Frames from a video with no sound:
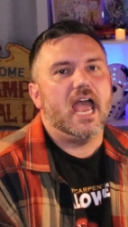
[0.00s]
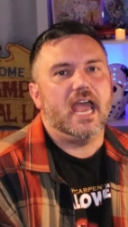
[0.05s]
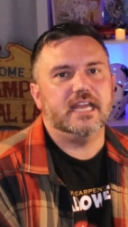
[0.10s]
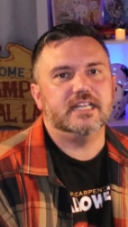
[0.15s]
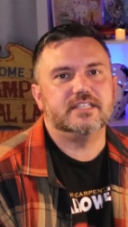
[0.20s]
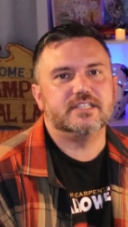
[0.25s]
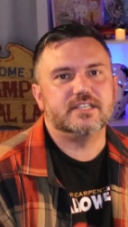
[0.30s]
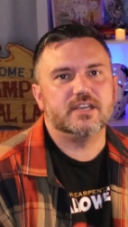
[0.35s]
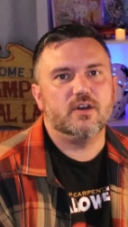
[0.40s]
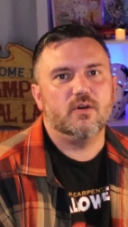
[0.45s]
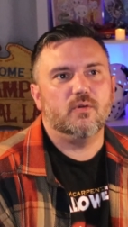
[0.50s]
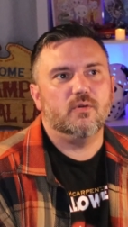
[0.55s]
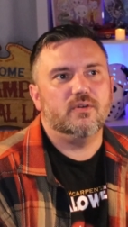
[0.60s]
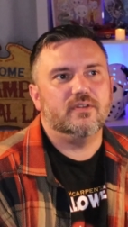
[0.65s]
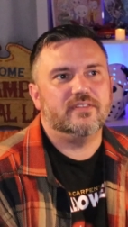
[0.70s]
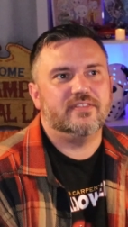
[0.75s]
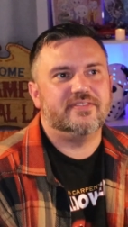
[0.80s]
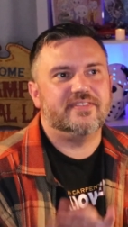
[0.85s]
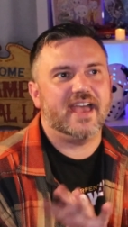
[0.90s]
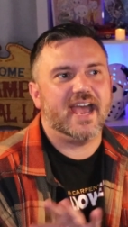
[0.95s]
And so
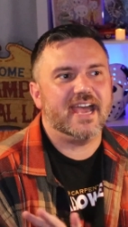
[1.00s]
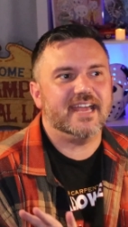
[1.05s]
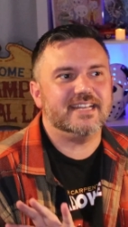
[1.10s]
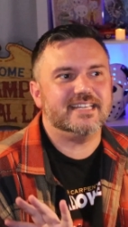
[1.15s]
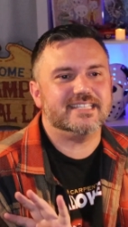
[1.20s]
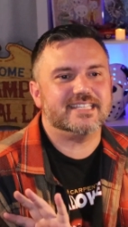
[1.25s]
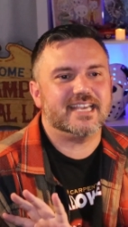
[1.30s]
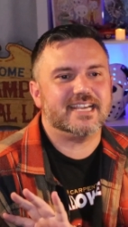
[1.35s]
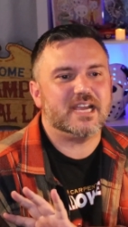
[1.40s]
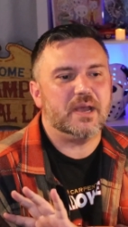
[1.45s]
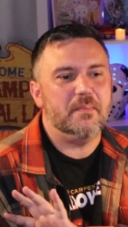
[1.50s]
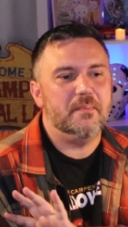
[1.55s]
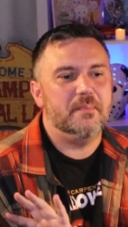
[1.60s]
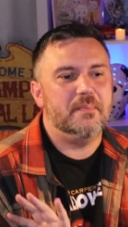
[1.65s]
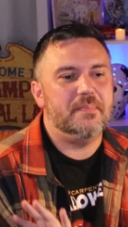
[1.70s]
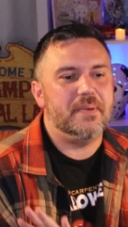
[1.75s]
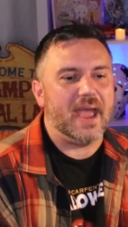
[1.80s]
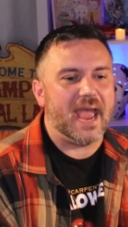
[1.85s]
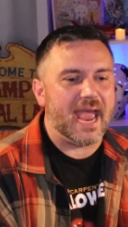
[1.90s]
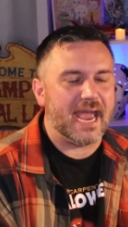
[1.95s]
that is like a
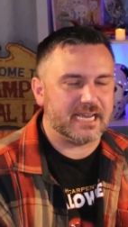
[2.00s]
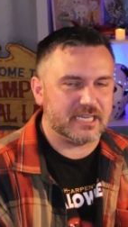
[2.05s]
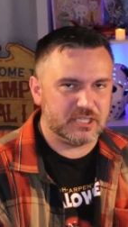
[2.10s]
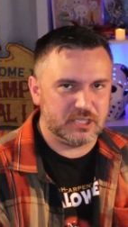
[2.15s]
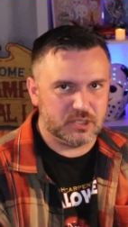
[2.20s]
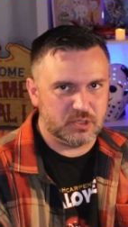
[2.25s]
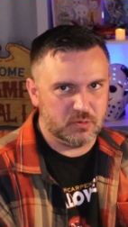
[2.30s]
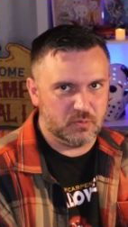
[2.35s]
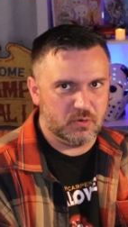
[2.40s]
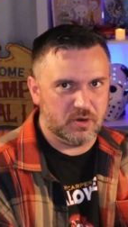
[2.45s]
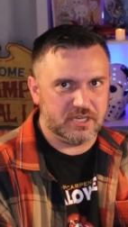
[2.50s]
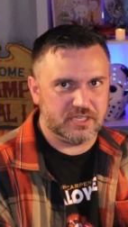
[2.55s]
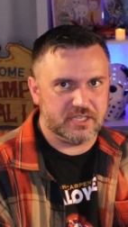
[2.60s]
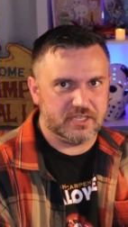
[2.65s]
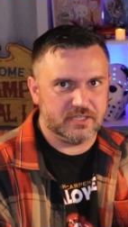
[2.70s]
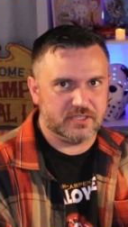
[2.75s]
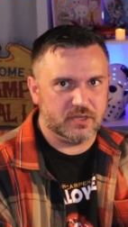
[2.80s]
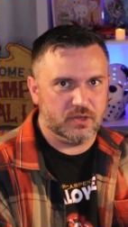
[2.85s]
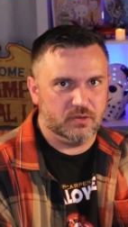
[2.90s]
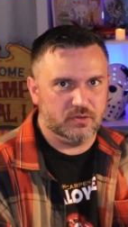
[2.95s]
backstory to
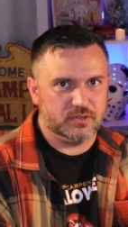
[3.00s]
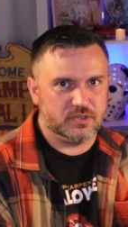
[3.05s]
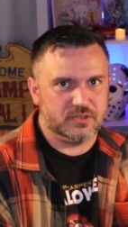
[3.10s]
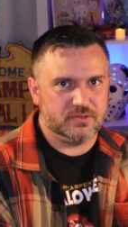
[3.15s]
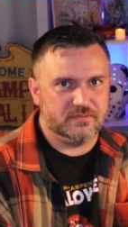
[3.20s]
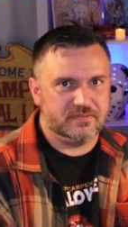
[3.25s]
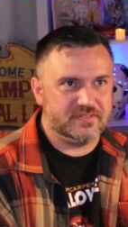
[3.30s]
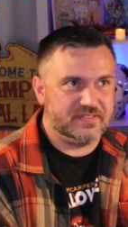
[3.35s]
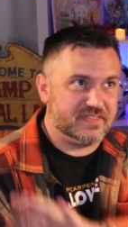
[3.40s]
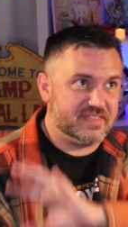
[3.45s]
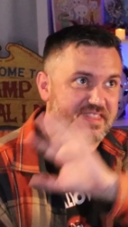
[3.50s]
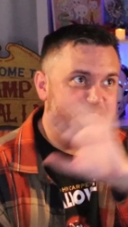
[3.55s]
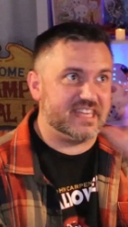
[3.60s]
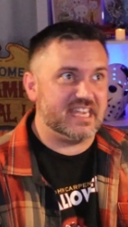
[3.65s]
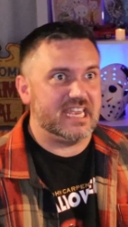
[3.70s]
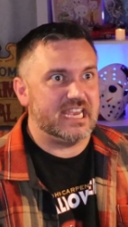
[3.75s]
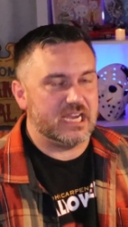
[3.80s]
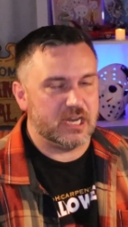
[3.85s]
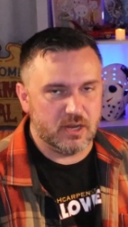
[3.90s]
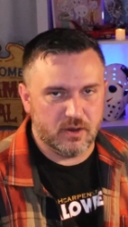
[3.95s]
this whole
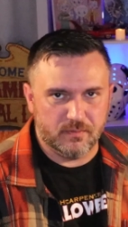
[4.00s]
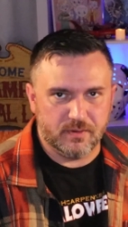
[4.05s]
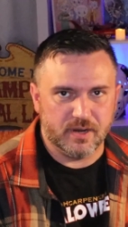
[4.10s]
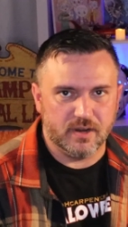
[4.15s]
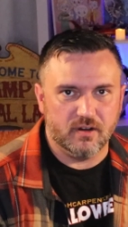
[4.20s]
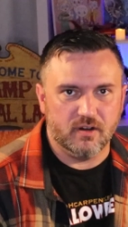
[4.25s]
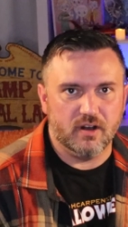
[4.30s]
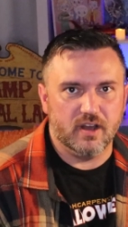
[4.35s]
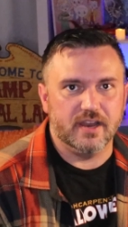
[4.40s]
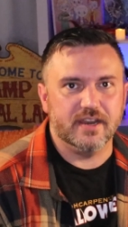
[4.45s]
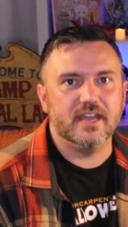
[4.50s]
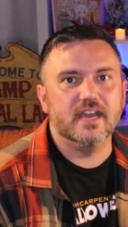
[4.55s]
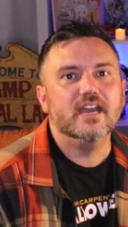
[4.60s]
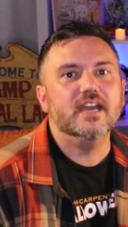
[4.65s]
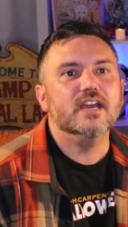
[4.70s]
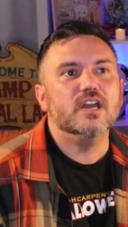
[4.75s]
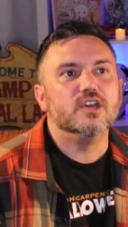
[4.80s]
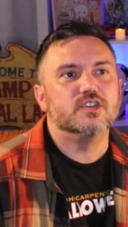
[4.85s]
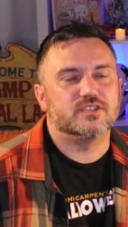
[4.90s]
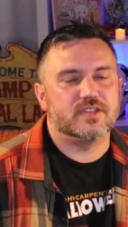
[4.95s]
thing going on.
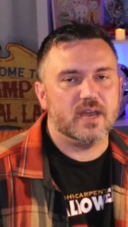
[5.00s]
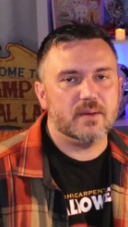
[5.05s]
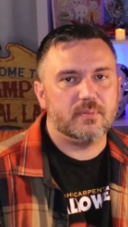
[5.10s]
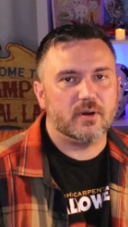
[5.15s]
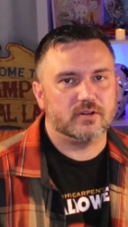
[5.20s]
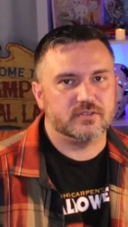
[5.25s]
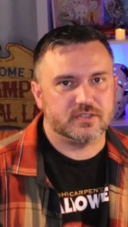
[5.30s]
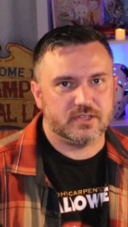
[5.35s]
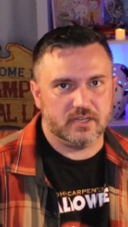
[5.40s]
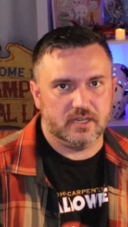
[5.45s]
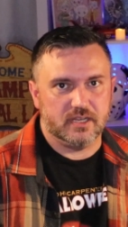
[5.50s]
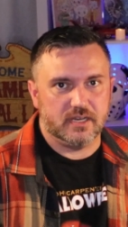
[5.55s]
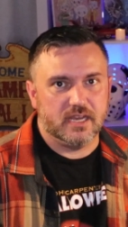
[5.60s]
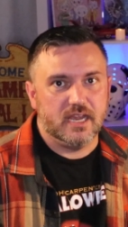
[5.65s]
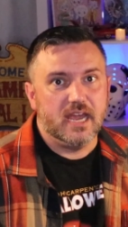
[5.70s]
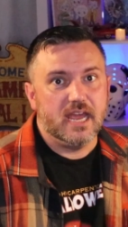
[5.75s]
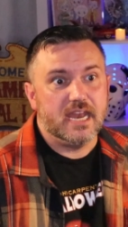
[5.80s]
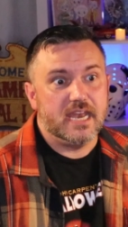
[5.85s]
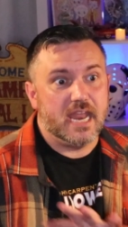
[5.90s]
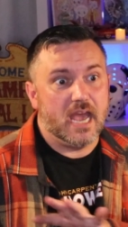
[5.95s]
So that part's good.
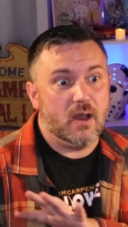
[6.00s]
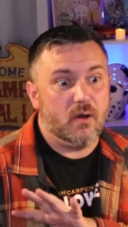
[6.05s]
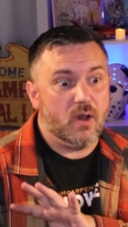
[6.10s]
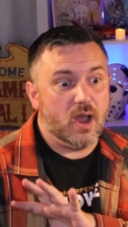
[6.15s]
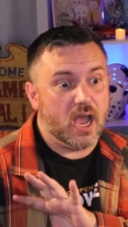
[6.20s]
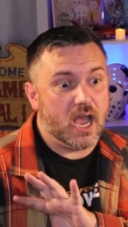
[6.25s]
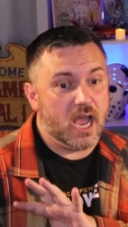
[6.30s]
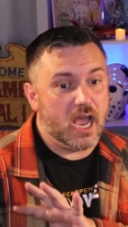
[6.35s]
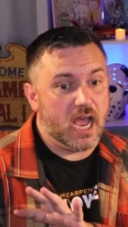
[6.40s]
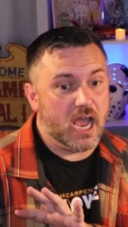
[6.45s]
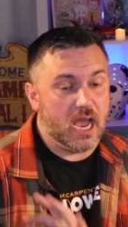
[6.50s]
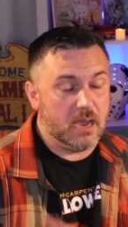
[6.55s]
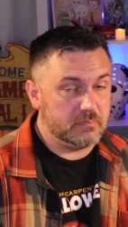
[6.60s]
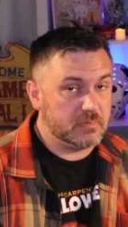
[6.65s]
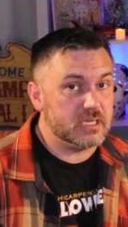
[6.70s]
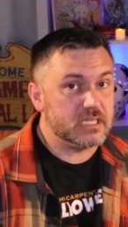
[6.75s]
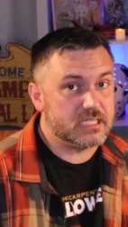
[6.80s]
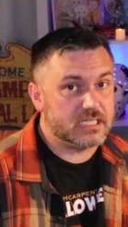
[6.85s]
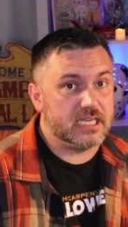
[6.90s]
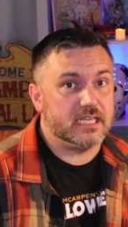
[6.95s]
Now,
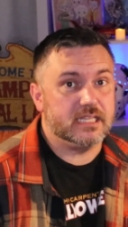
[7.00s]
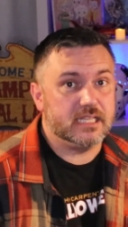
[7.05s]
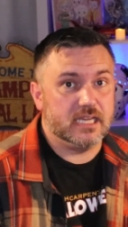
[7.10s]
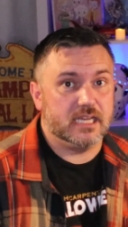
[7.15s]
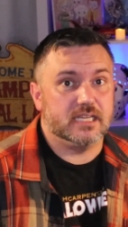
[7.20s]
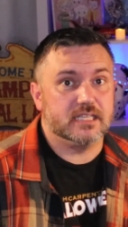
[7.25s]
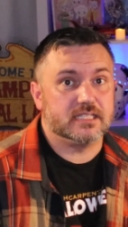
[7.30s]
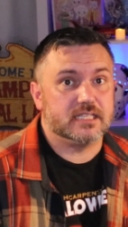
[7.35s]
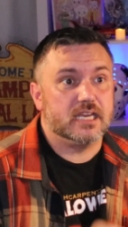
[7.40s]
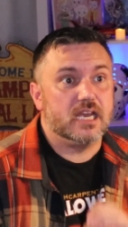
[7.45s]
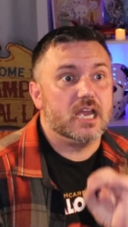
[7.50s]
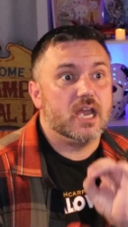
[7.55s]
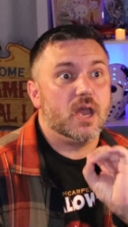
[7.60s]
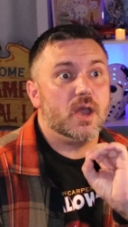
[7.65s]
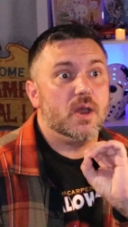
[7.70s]
I'm going to say this.